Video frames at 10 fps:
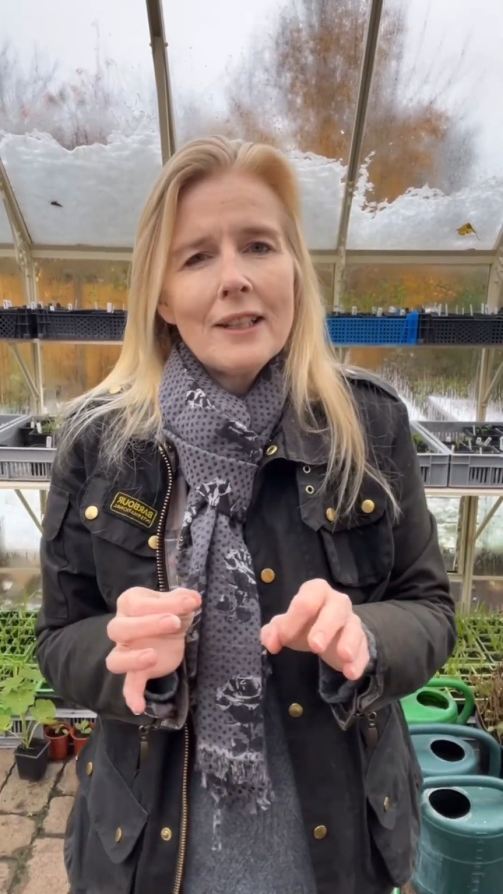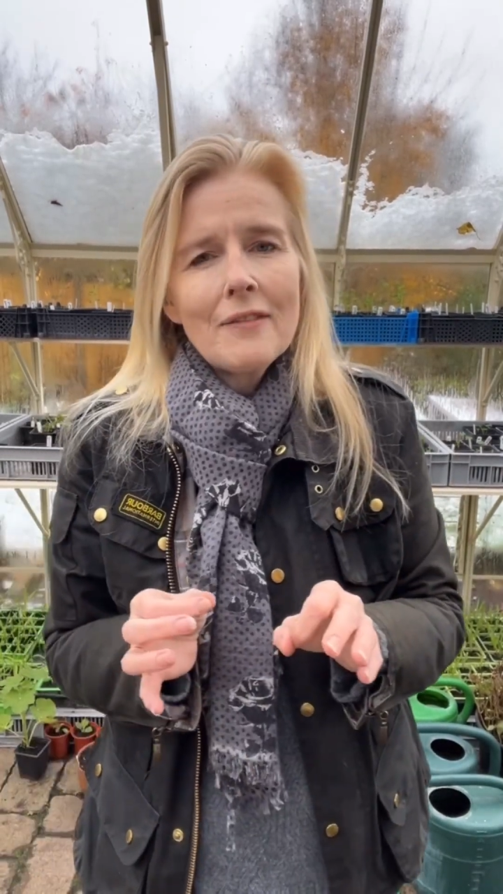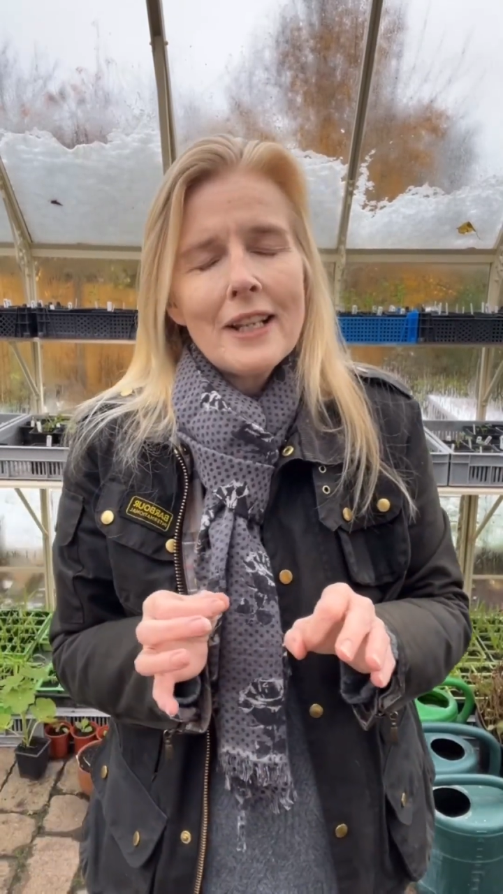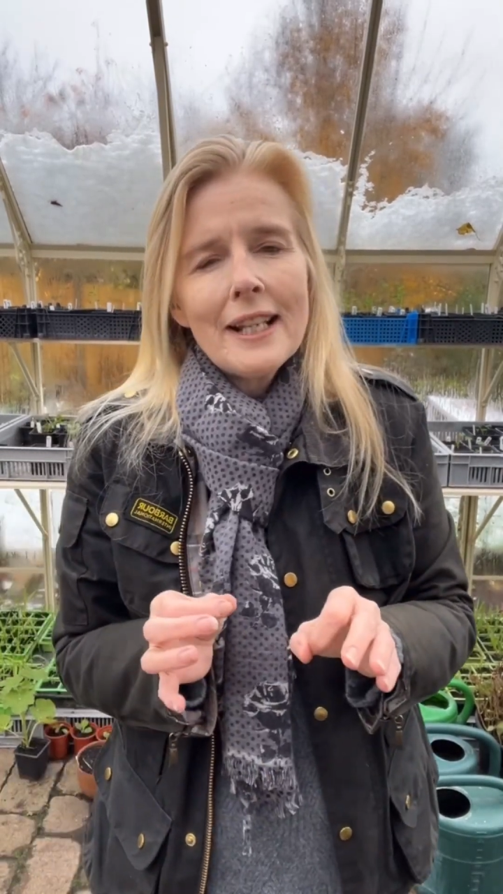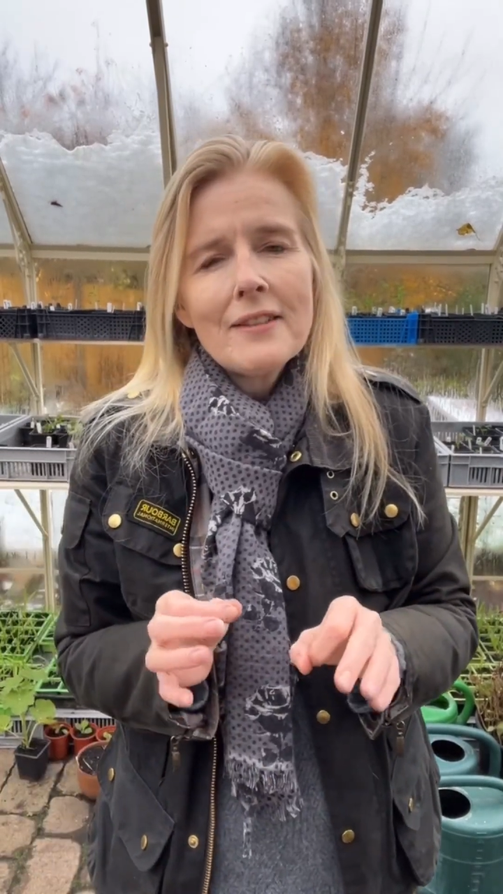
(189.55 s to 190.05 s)
of
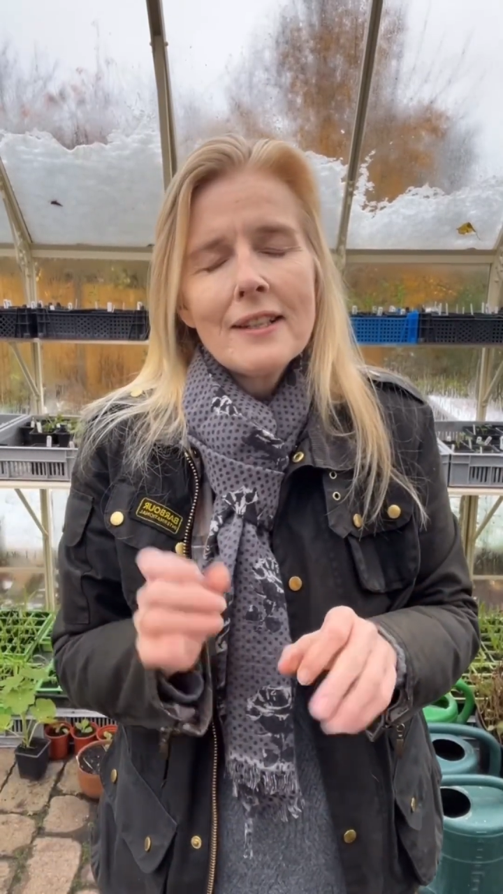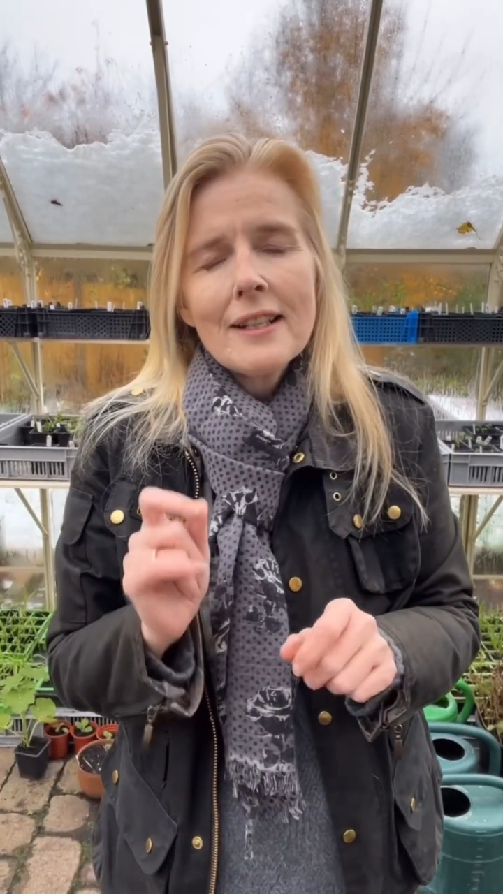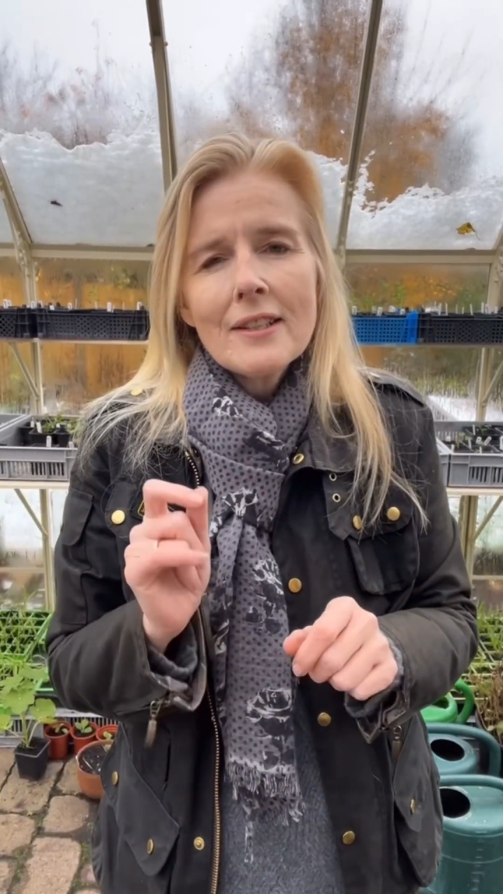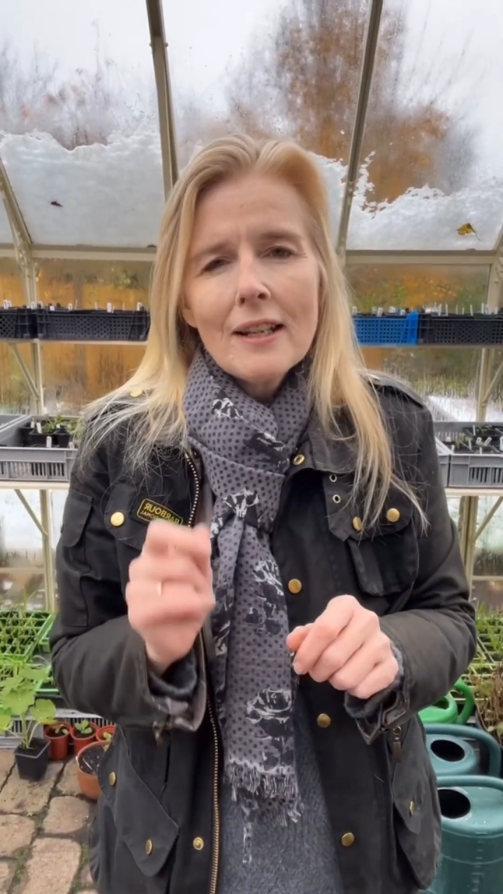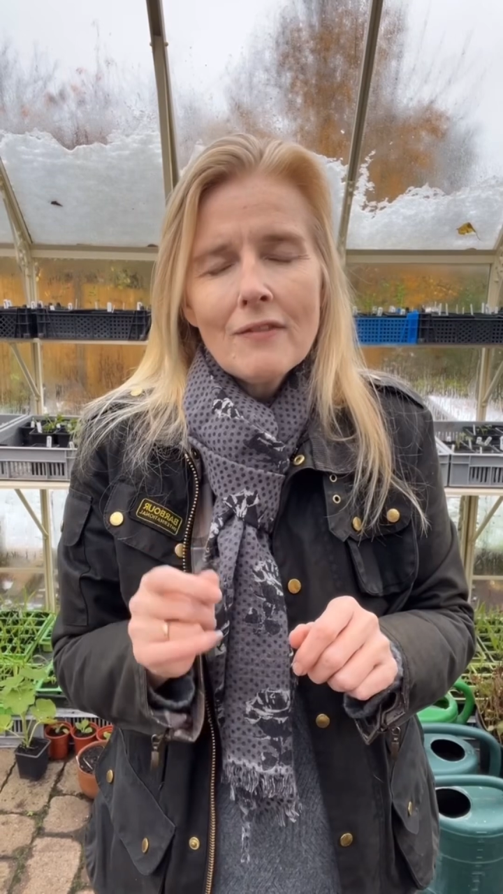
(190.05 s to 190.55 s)
this
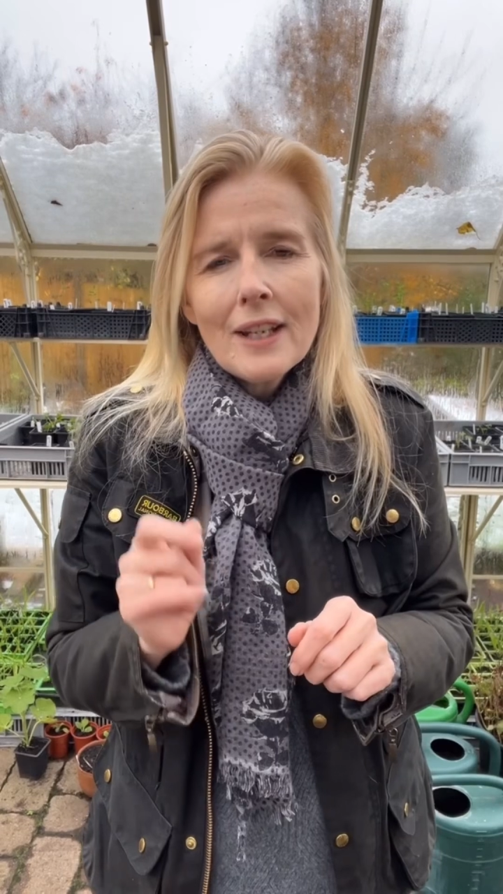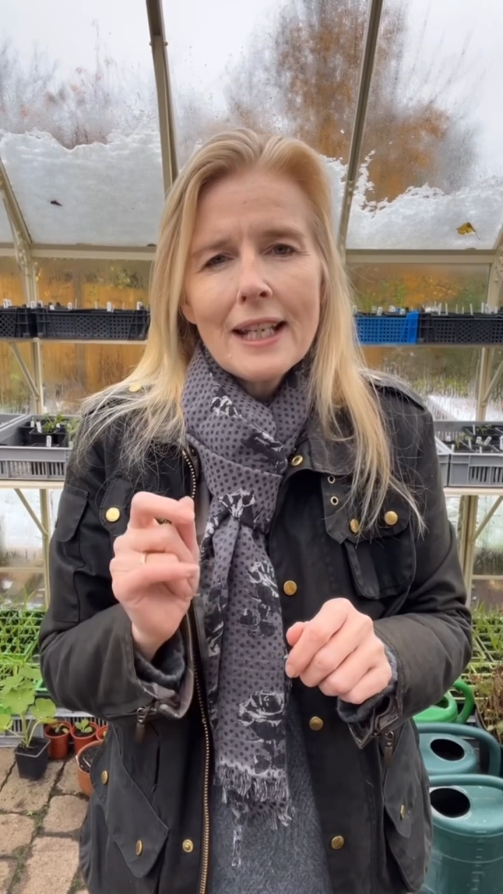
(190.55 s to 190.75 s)
is if it